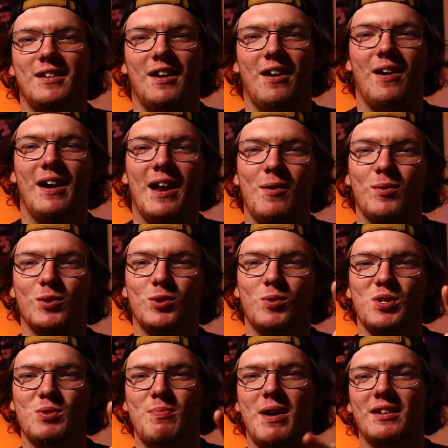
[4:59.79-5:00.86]
All right, now I want to
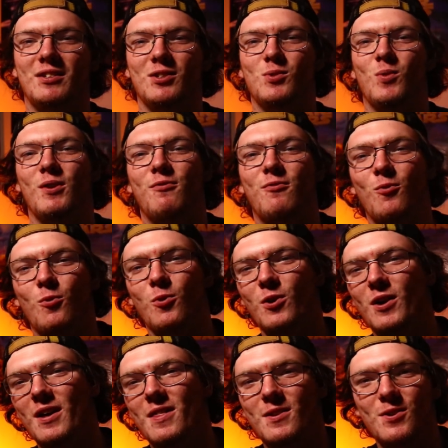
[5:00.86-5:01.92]
switch back to 24,
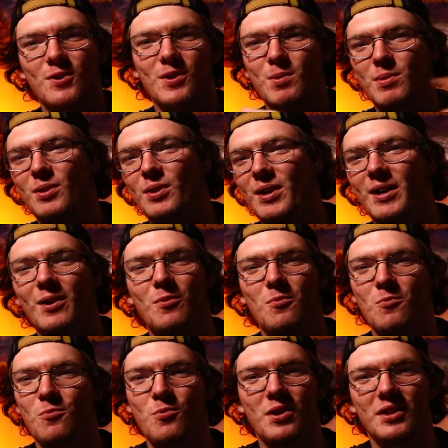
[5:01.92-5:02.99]
and then you're going to be like,
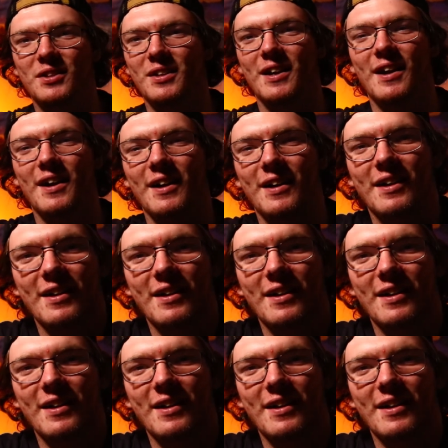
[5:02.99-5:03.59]
what the heck?